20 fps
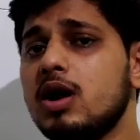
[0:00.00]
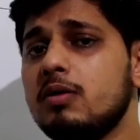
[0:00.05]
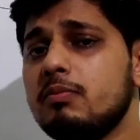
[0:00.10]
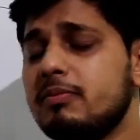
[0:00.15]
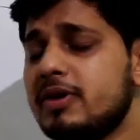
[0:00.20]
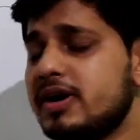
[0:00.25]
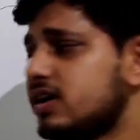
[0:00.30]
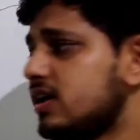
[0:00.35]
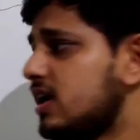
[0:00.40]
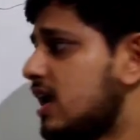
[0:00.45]

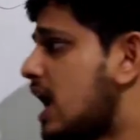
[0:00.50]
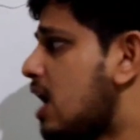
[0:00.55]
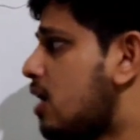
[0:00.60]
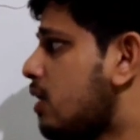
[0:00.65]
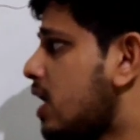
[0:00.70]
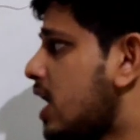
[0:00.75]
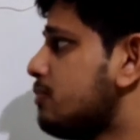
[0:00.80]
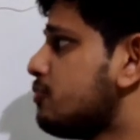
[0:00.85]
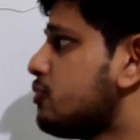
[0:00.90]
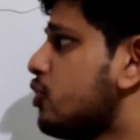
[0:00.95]
But now
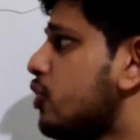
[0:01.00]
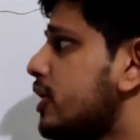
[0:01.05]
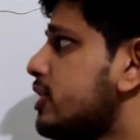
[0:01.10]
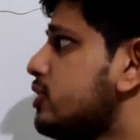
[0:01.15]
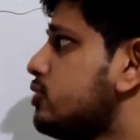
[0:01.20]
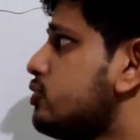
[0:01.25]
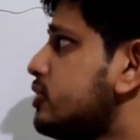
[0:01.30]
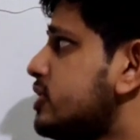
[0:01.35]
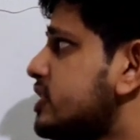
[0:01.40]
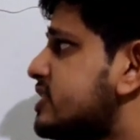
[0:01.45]
I am going
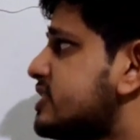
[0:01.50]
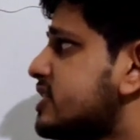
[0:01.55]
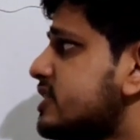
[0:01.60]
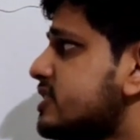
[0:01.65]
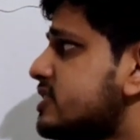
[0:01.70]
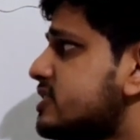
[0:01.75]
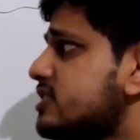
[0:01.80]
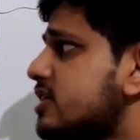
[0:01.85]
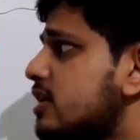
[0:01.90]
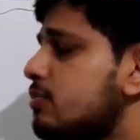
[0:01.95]
to
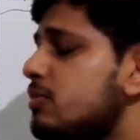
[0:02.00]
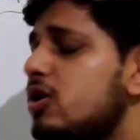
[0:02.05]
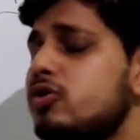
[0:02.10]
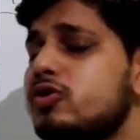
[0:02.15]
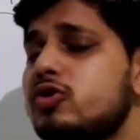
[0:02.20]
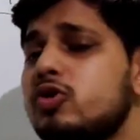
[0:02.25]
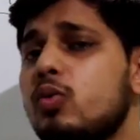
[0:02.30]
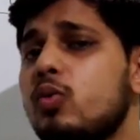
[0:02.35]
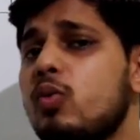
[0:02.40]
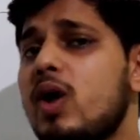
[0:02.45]
discuss
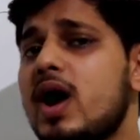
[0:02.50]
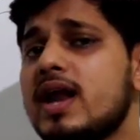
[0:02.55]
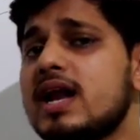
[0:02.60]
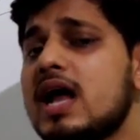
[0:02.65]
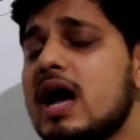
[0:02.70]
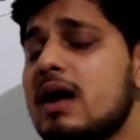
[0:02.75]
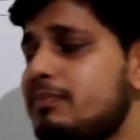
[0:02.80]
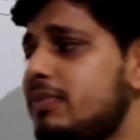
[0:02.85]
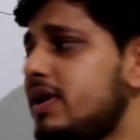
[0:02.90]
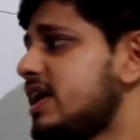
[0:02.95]
about one
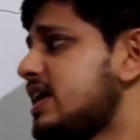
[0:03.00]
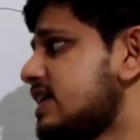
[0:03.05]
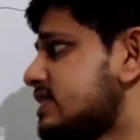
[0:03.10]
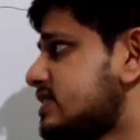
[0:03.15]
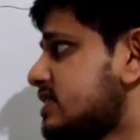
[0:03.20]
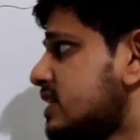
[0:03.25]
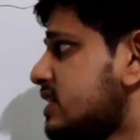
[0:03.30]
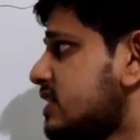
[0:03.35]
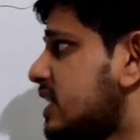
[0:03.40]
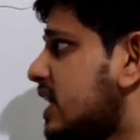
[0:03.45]

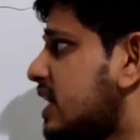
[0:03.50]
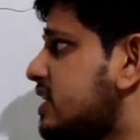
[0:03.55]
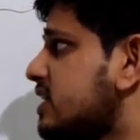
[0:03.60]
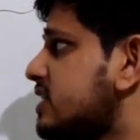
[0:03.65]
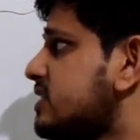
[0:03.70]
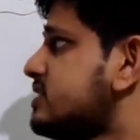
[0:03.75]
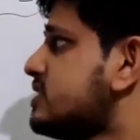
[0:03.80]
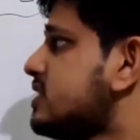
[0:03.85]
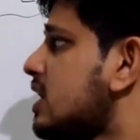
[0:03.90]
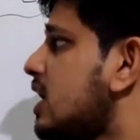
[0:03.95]
application, that
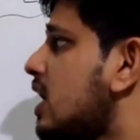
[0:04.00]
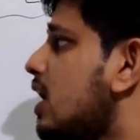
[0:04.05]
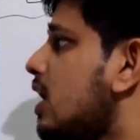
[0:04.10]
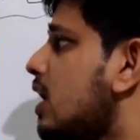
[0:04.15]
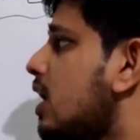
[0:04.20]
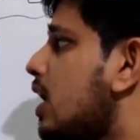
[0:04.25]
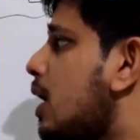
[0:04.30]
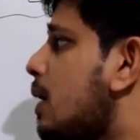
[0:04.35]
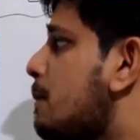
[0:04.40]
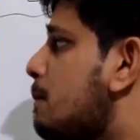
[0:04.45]
is
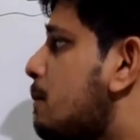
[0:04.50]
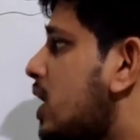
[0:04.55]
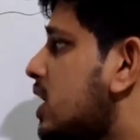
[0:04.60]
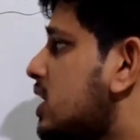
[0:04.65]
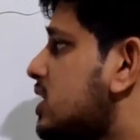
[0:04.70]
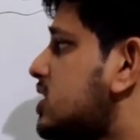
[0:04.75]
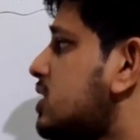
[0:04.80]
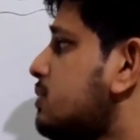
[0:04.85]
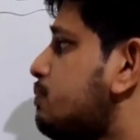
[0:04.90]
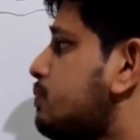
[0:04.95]

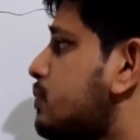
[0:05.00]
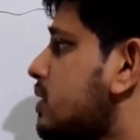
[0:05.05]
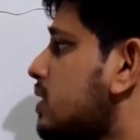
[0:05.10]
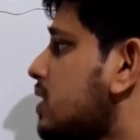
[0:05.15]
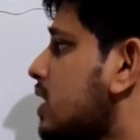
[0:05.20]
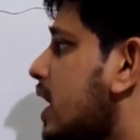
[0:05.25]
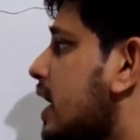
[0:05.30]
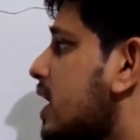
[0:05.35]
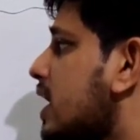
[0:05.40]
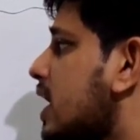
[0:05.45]

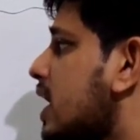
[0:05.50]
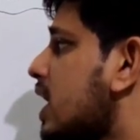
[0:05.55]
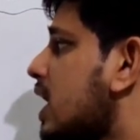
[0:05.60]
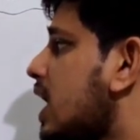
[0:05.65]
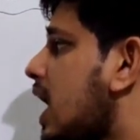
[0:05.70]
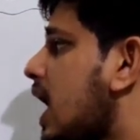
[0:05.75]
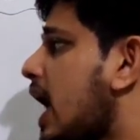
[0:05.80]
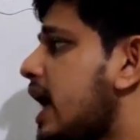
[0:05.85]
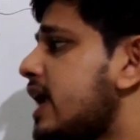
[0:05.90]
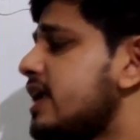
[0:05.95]
multiple
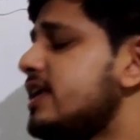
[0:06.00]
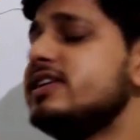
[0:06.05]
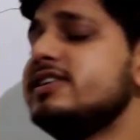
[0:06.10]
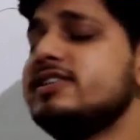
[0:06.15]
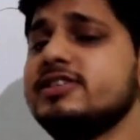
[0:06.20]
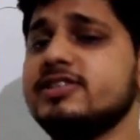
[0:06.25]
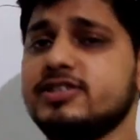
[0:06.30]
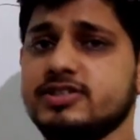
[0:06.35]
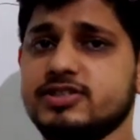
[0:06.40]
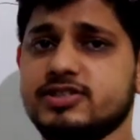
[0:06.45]
angle
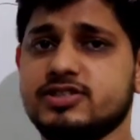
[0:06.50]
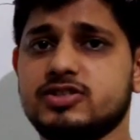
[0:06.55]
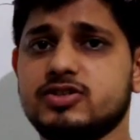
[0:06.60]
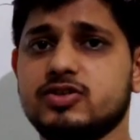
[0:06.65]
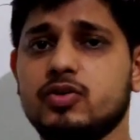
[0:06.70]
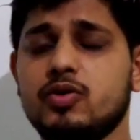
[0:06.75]
identities.